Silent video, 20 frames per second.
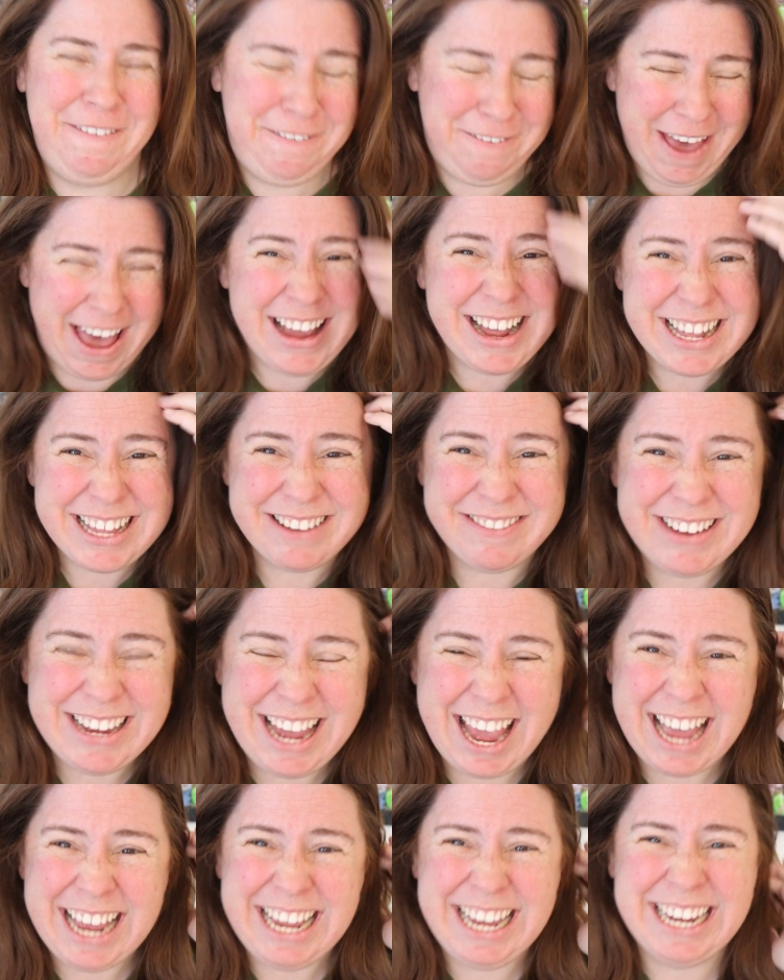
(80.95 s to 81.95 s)
effects we
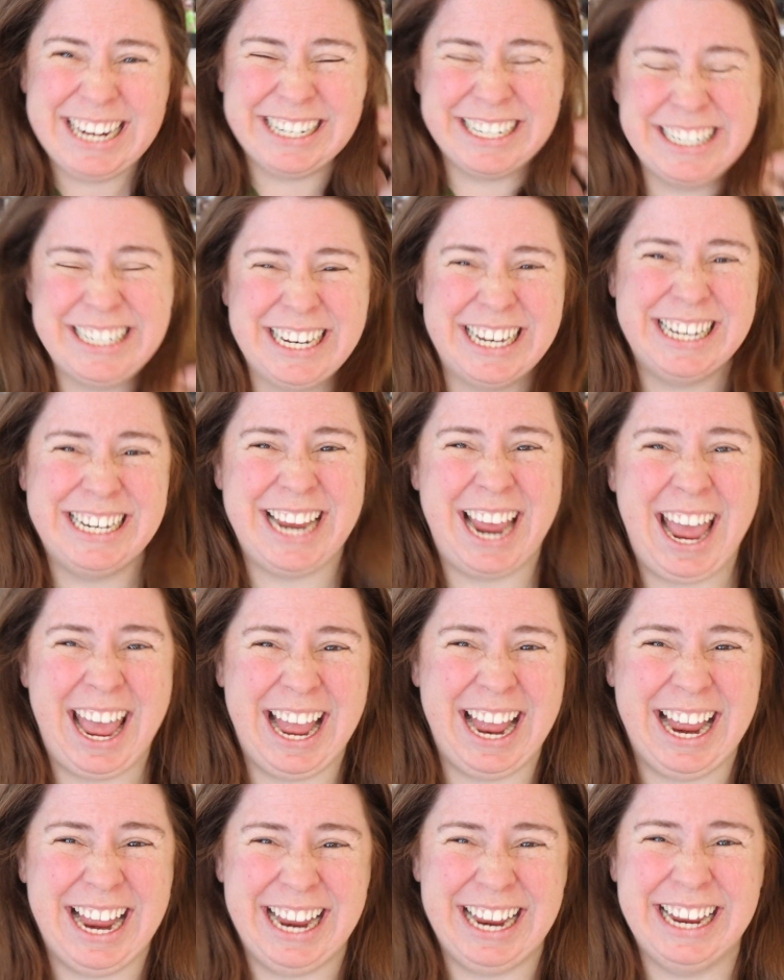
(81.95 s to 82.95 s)
get here
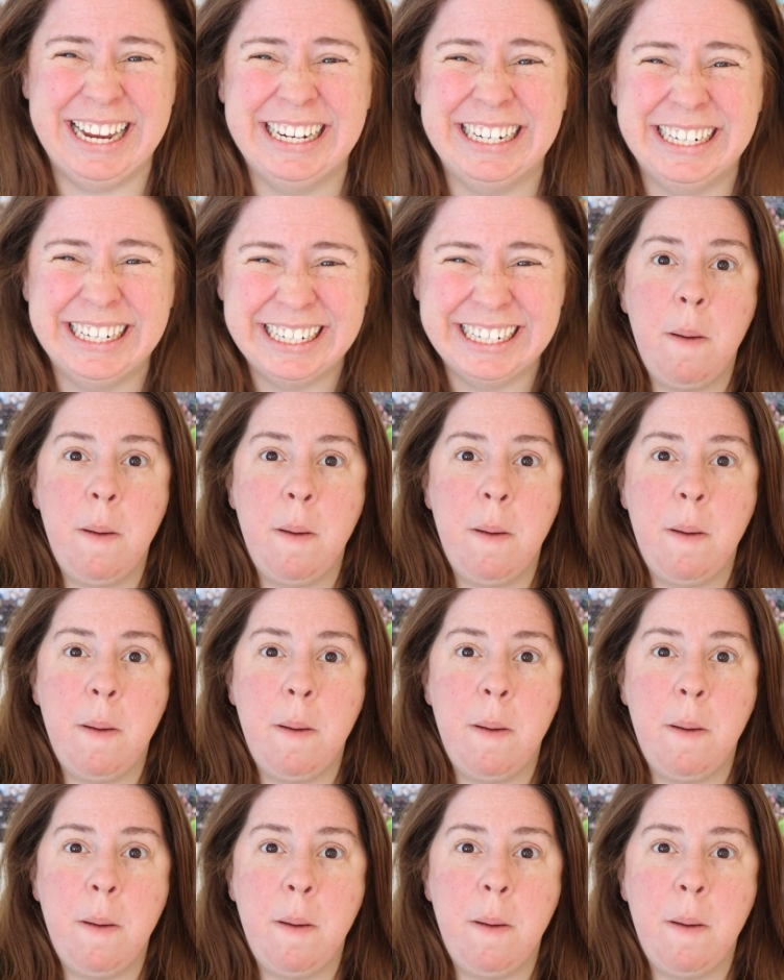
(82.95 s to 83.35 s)
today.